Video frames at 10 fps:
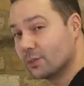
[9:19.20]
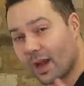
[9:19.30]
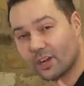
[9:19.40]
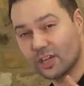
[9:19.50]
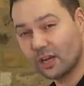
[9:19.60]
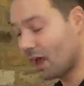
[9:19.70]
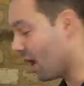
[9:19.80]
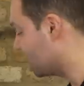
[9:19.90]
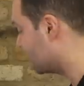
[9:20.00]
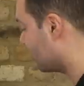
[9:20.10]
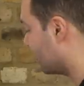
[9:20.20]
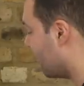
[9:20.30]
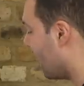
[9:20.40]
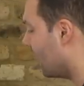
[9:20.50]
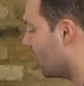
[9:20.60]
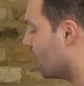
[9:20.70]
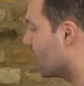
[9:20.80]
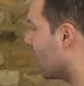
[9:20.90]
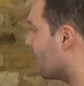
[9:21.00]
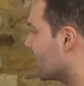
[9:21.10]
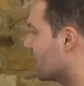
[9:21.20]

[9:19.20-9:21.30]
to actually last far longer